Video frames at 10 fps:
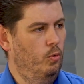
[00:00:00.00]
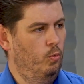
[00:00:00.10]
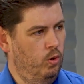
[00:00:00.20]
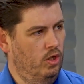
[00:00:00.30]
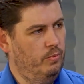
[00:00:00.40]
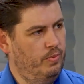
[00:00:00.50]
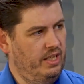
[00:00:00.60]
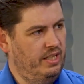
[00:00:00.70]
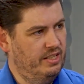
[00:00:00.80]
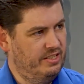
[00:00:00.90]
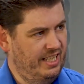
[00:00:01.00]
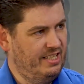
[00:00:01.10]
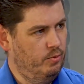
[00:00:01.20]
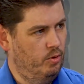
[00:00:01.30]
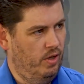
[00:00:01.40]
will be
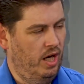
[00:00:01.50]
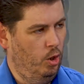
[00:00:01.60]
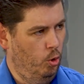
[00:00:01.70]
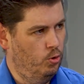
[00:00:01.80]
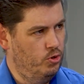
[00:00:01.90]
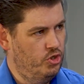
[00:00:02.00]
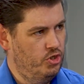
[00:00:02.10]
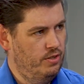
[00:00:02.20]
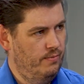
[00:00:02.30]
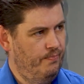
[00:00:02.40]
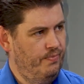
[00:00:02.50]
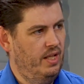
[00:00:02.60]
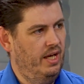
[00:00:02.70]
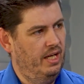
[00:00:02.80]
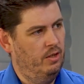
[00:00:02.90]
detectable by launch.
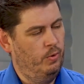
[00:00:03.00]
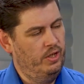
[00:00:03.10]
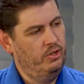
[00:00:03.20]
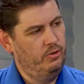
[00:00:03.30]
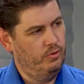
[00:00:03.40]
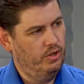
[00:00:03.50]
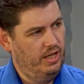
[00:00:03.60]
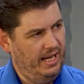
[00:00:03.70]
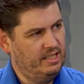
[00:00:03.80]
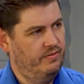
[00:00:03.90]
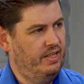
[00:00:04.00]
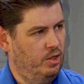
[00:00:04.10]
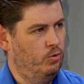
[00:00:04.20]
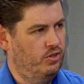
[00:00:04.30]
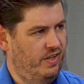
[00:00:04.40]
And when you activate the
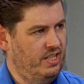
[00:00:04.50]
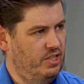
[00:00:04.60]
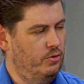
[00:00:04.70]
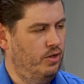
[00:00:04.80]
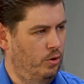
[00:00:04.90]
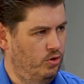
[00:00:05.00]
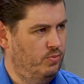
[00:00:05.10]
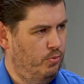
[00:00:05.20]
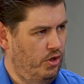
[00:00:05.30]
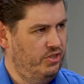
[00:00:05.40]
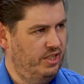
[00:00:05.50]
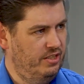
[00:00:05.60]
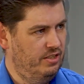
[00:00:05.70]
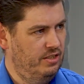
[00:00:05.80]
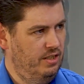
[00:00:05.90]
launch function or the launch
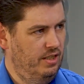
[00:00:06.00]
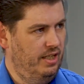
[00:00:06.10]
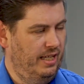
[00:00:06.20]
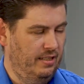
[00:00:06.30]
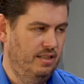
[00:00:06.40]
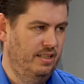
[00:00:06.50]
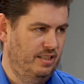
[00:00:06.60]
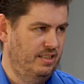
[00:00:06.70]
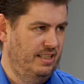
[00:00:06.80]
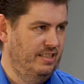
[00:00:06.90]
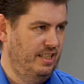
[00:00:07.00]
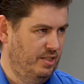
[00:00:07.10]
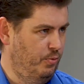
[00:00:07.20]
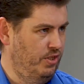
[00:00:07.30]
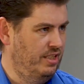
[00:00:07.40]
process, and it's as easy as
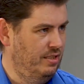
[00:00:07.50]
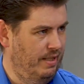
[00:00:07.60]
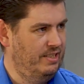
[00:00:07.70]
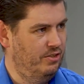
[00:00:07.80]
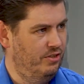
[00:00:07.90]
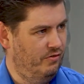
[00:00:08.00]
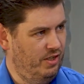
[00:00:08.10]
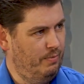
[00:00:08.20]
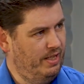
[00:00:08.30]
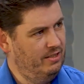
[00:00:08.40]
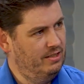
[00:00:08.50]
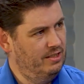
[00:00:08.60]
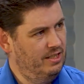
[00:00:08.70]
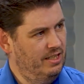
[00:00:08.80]
pressing the button on the front panel,